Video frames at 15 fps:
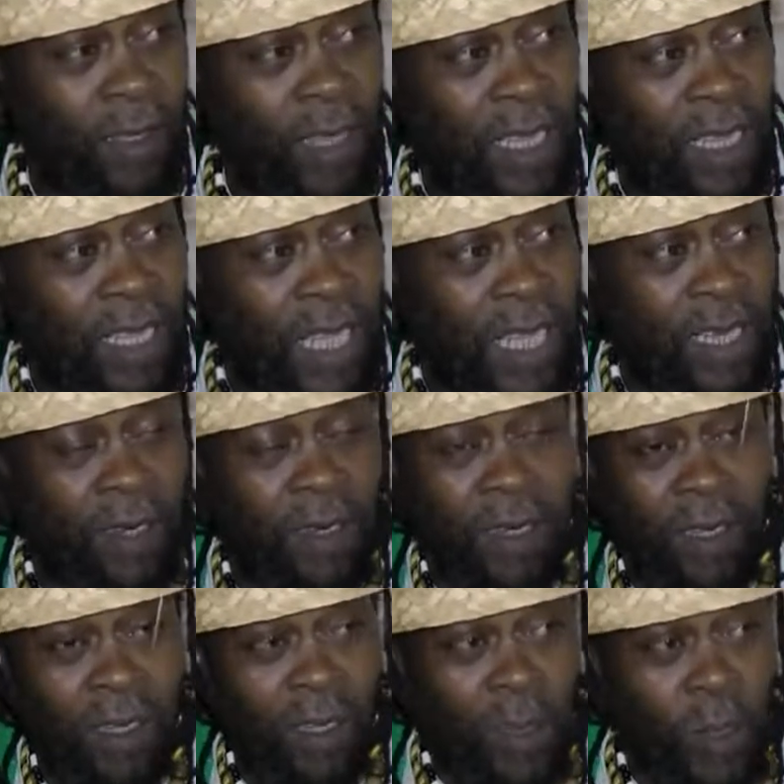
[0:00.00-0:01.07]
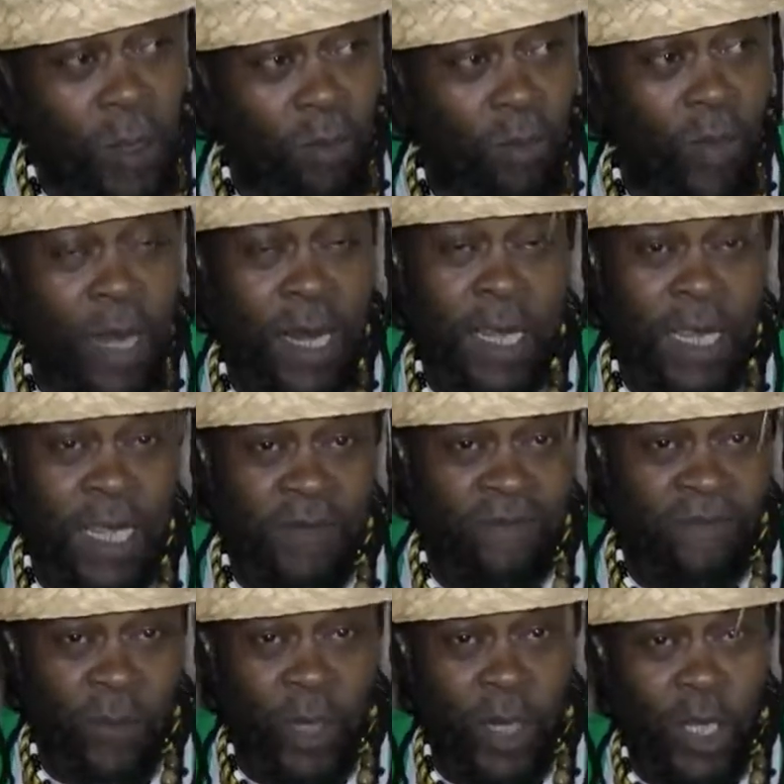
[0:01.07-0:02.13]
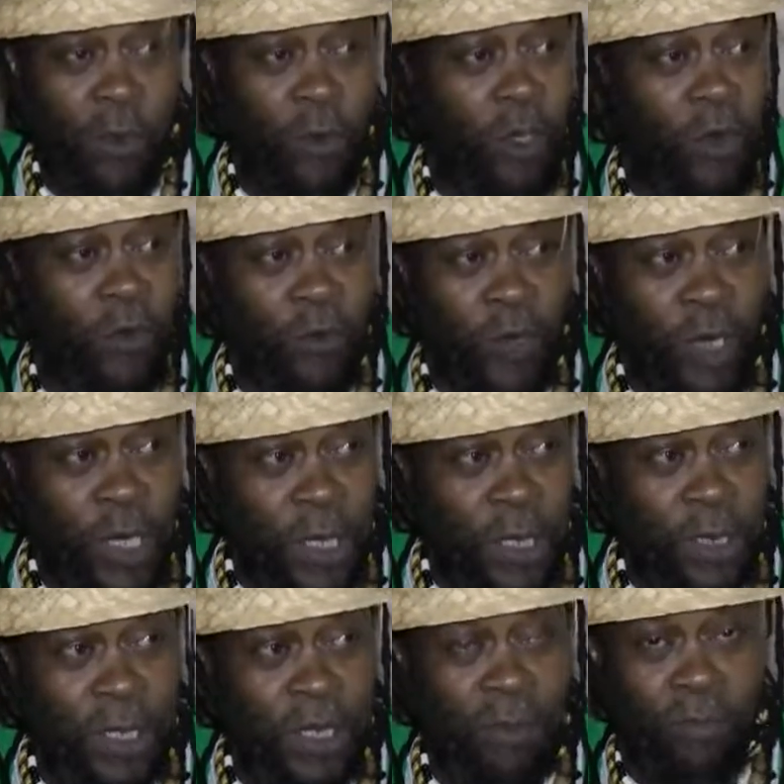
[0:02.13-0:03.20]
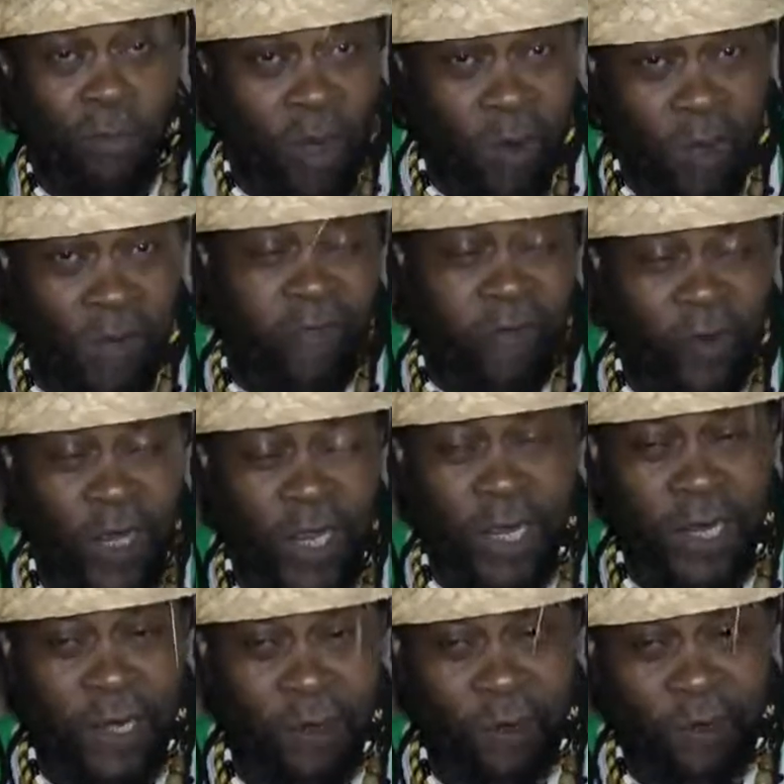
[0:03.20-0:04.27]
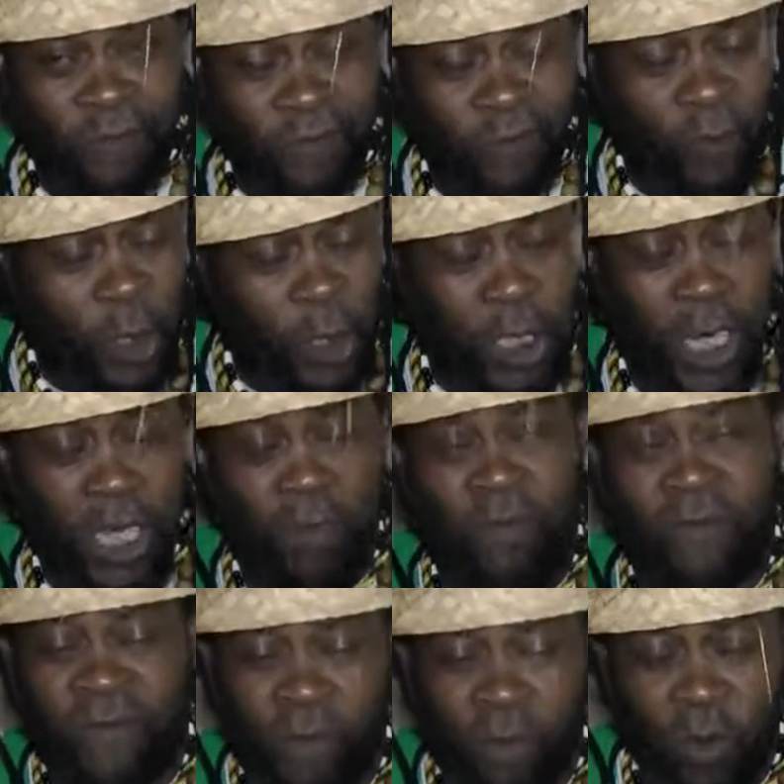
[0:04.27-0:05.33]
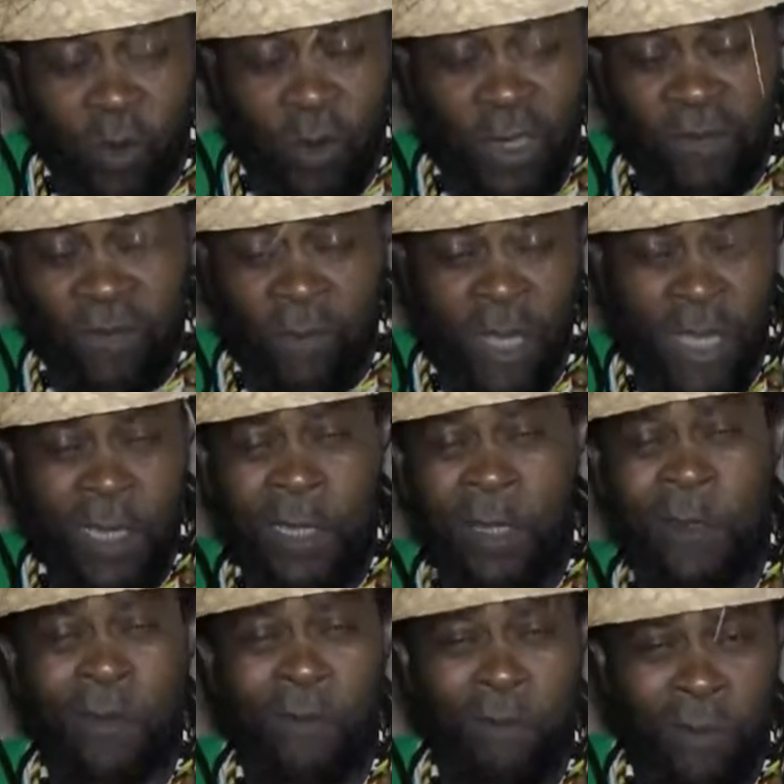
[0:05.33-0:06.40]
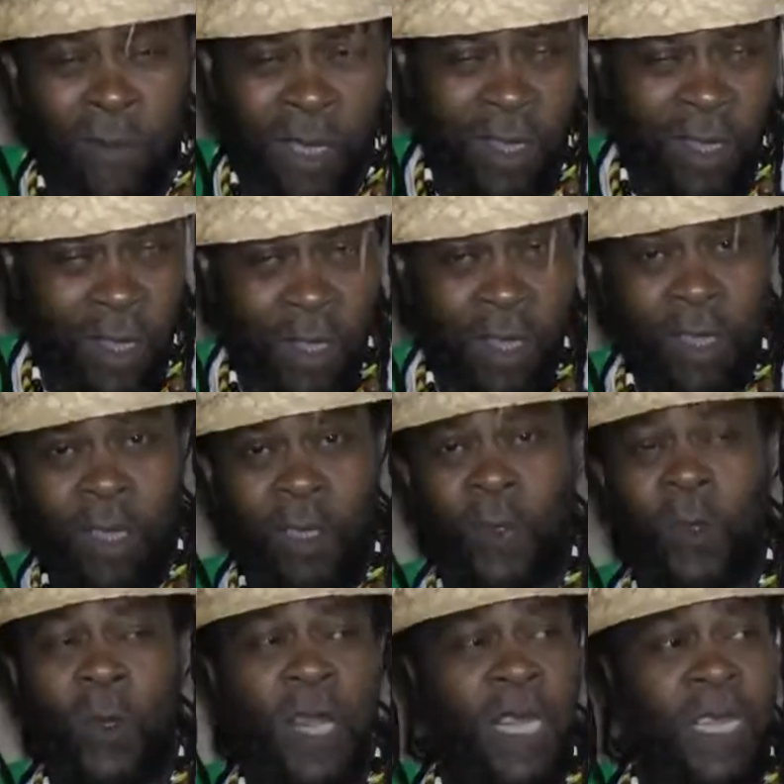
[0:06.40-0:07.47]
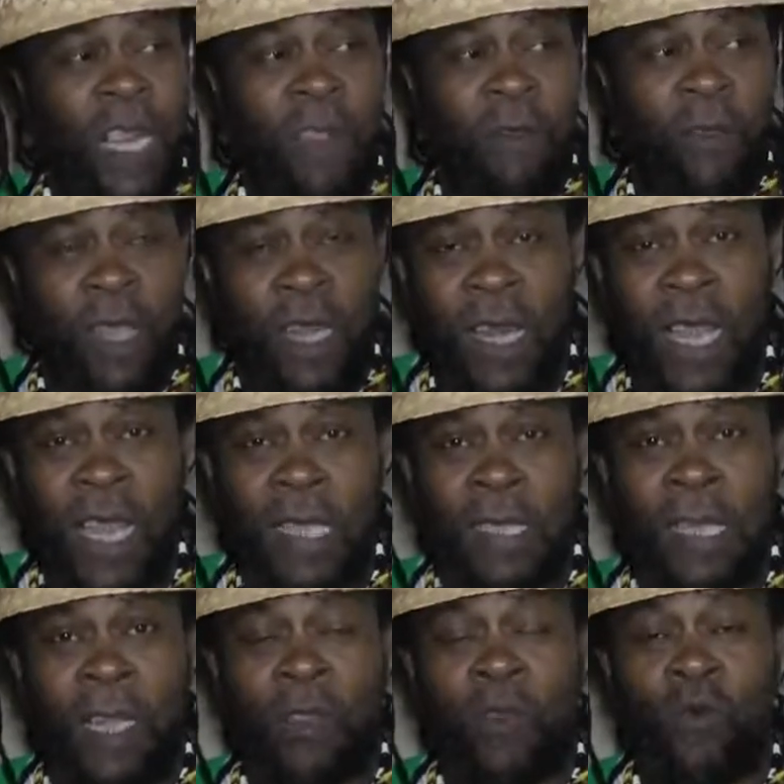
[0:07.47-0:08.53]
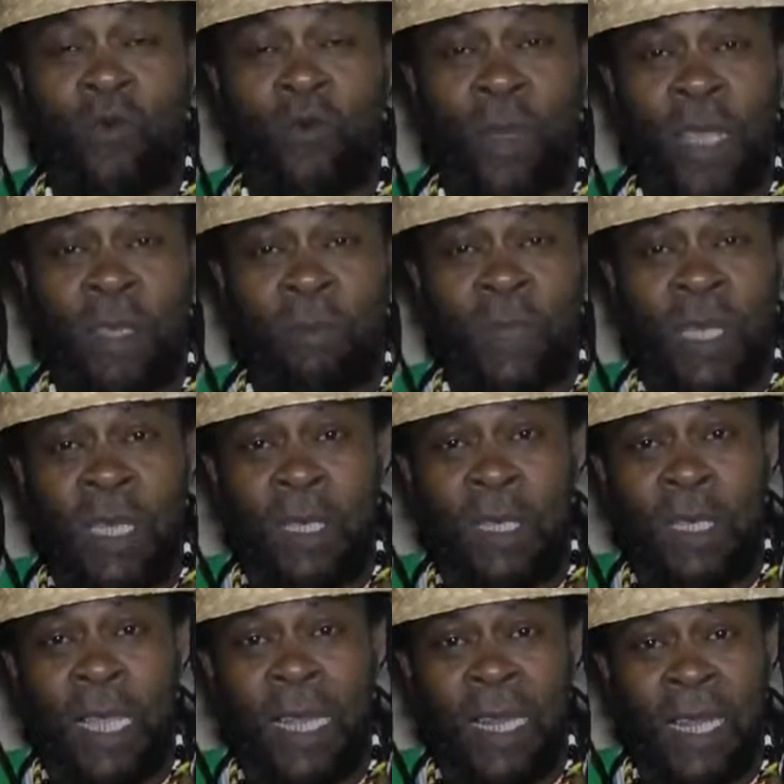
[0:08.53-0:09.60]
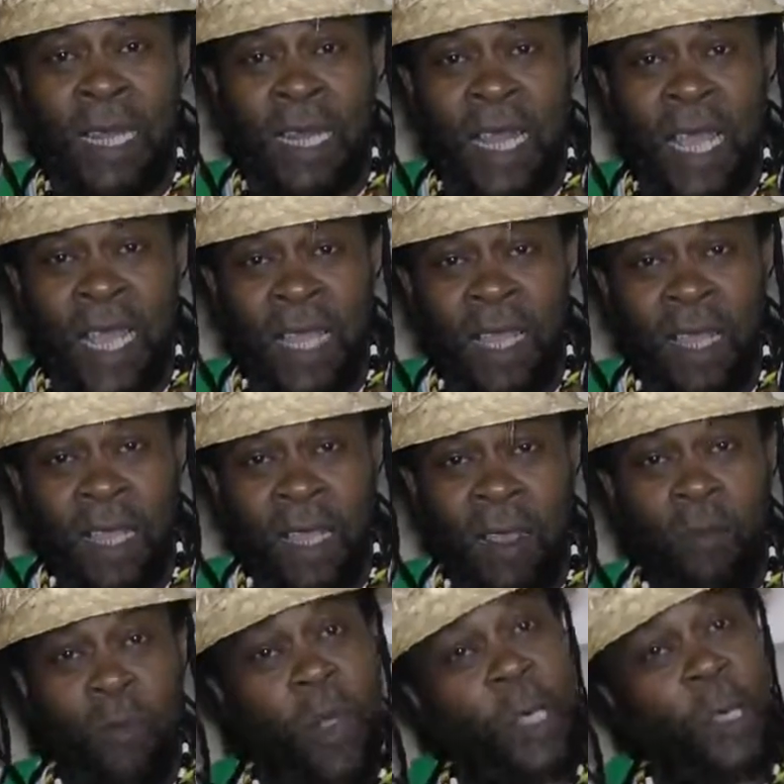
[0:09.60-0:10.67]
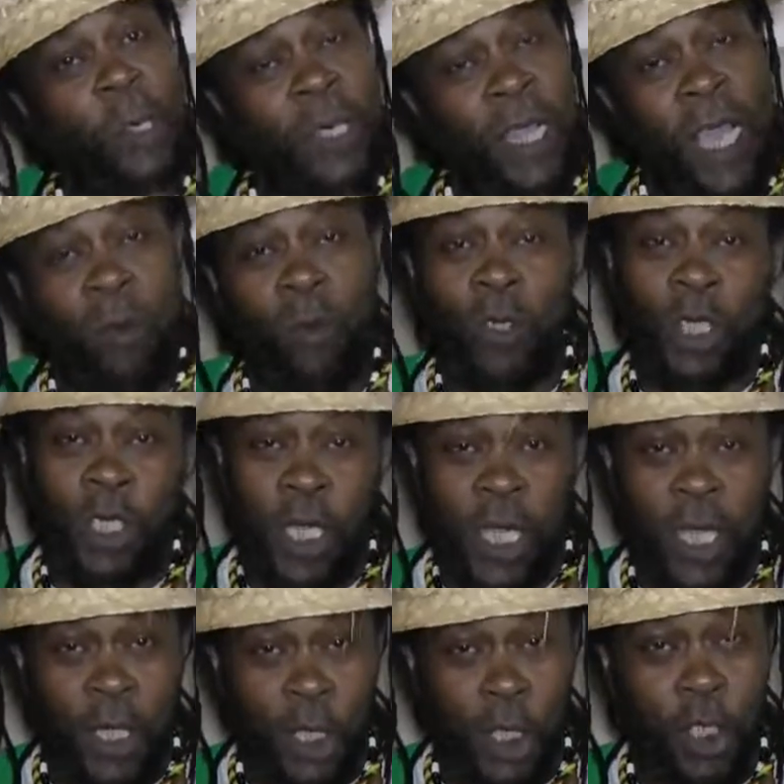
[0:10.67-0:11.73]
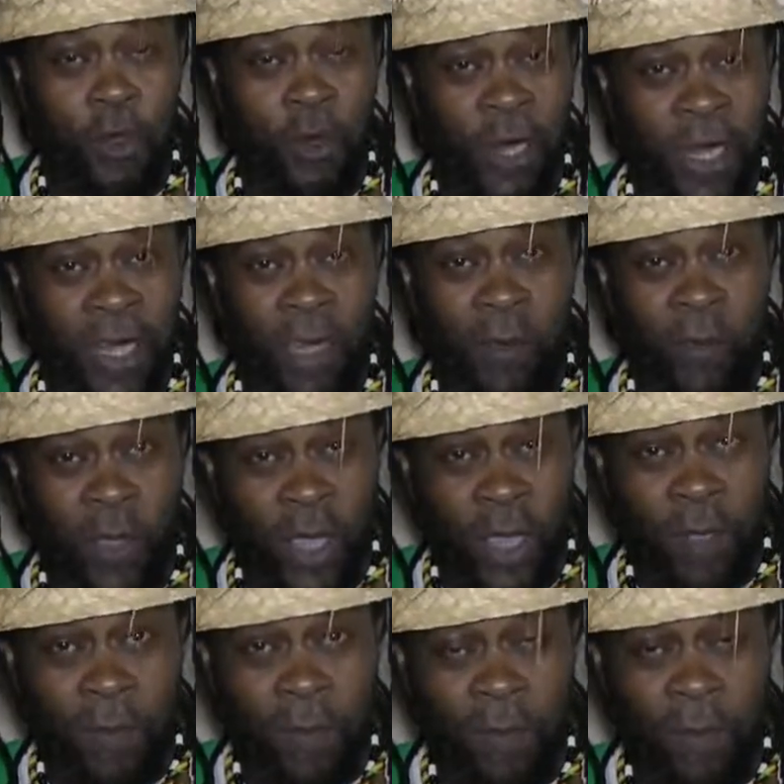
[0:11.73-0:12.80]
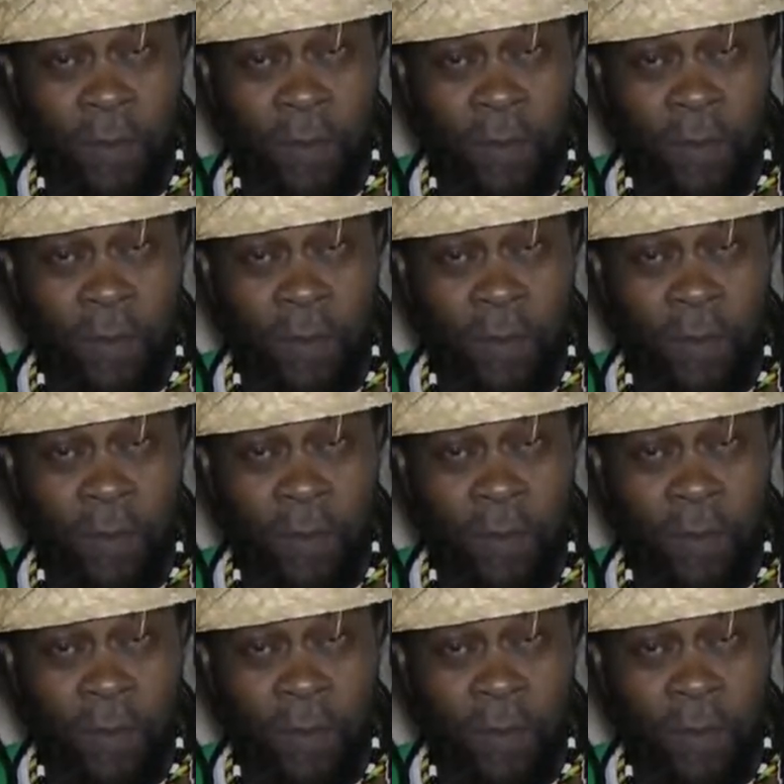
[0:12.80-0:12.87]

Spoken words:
And then somebody give me the reasoning powerfully enough to shake me from out of my slumber, so that I realize that human beings cannot die. Brethren, I will change straight away.